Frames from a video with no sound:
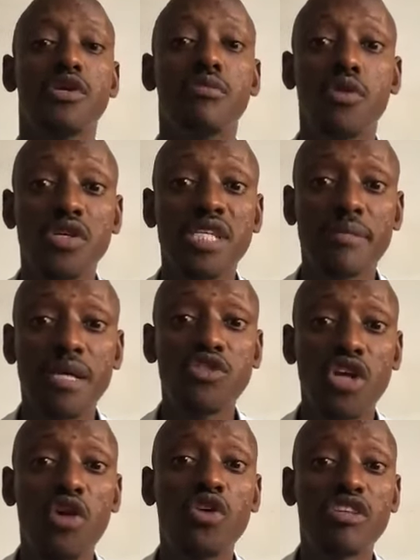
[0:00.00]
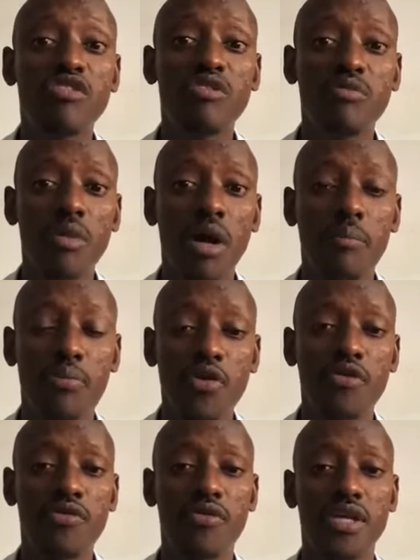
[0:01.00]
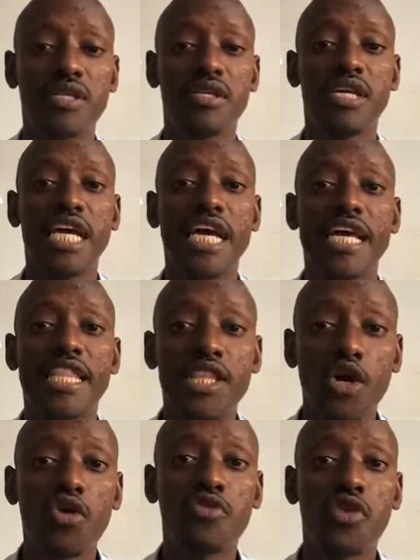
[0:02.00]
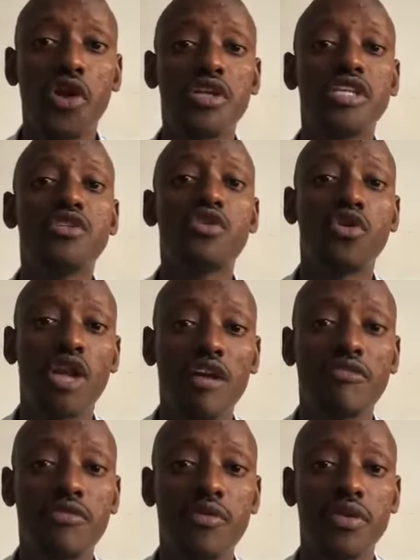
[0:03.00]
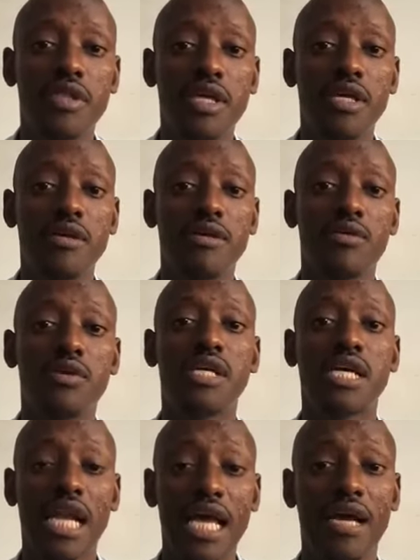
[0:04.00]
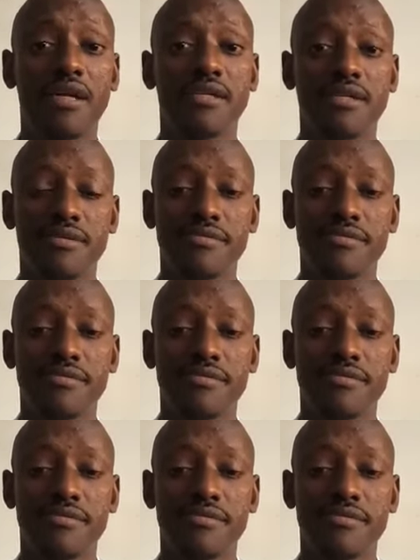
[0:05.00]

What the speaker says: because sometimes you cannot even prove that the owner of the land didn't connive with the client.